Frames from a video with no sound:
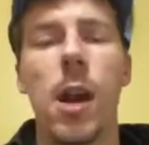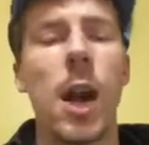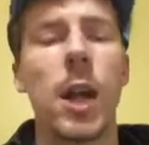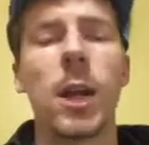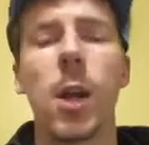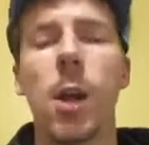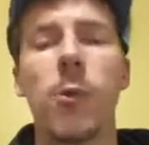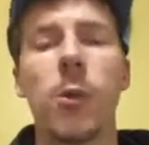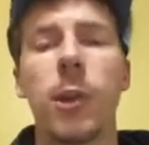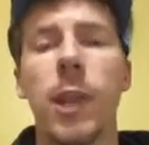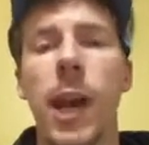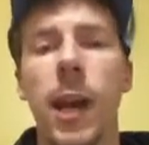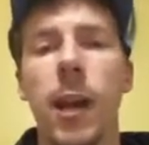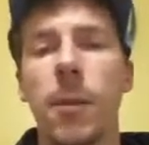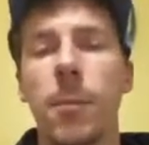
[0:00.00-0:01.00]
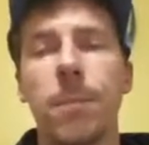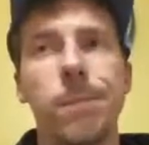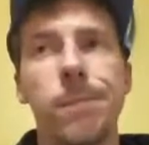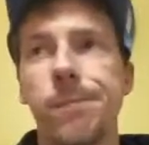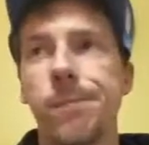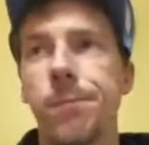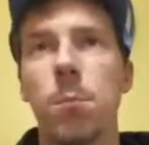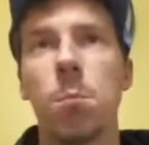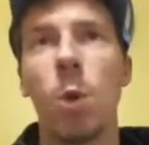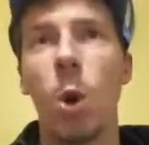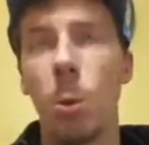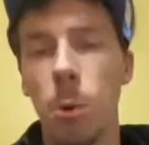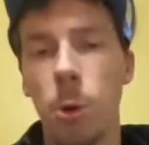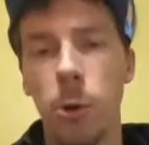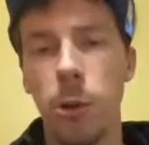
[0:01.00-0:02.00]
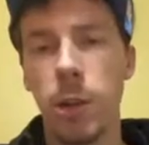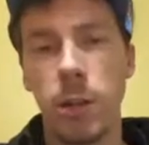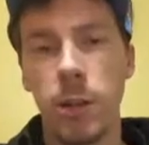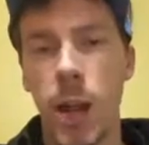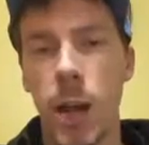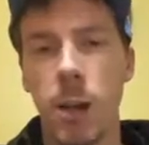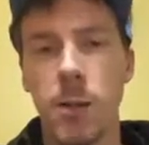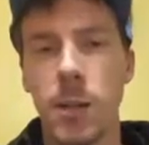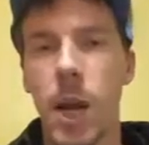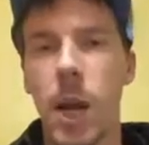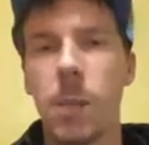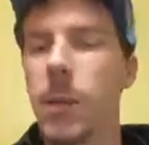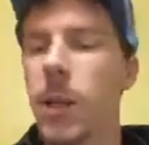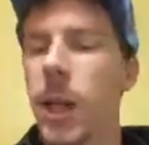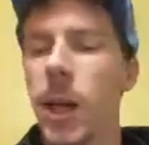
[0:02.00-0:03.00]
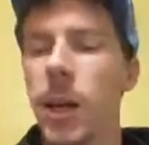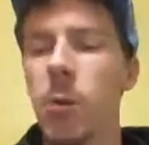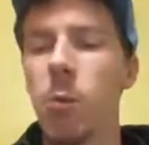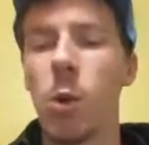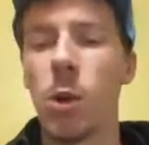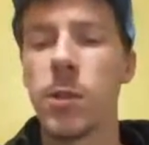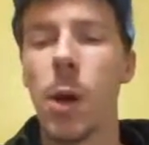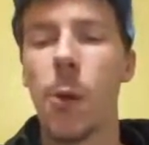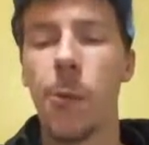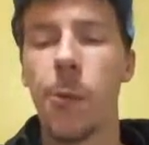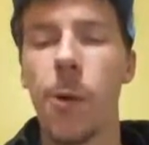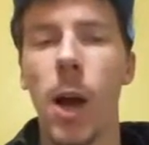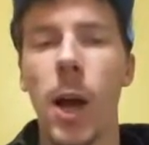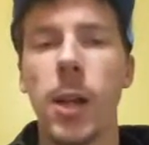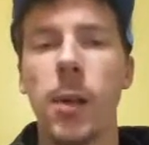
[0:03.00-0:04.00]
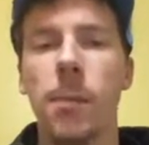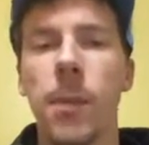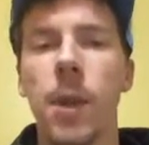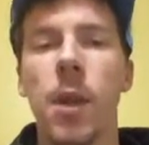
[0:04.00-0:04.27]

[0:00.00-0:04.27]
I covered that mobile the entire time, and it worked out fine.